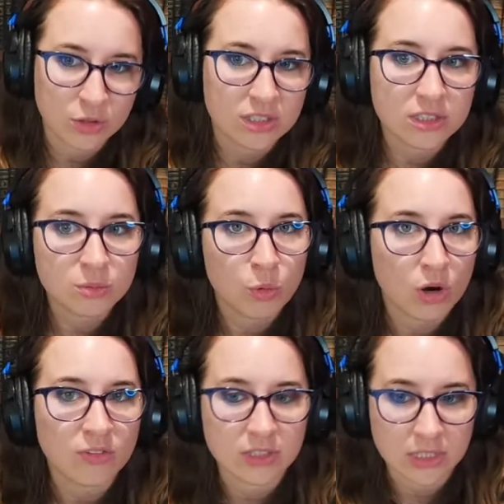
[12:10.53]
So this is
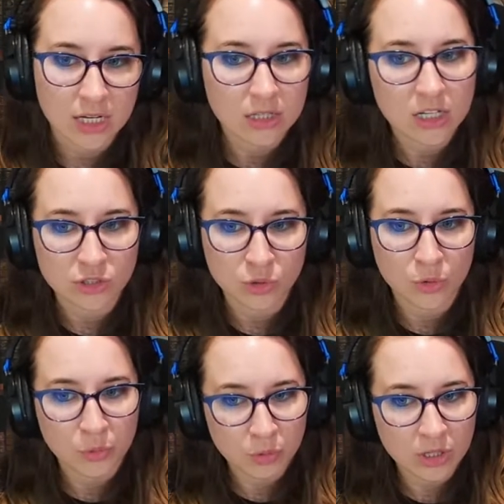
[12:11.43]
more of a
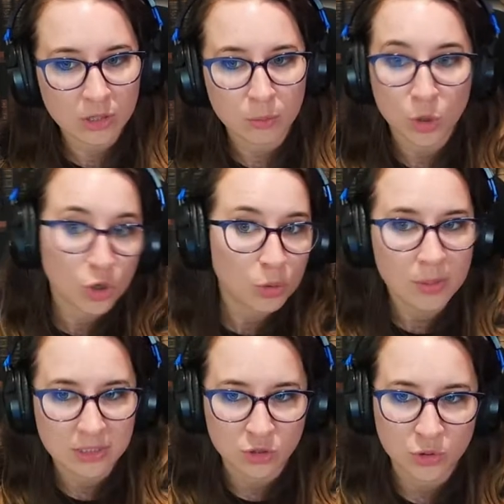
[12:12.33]
psychological thriller, murder
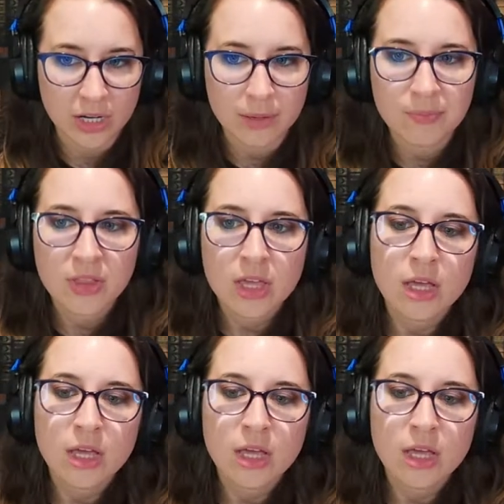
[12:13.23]
mystery.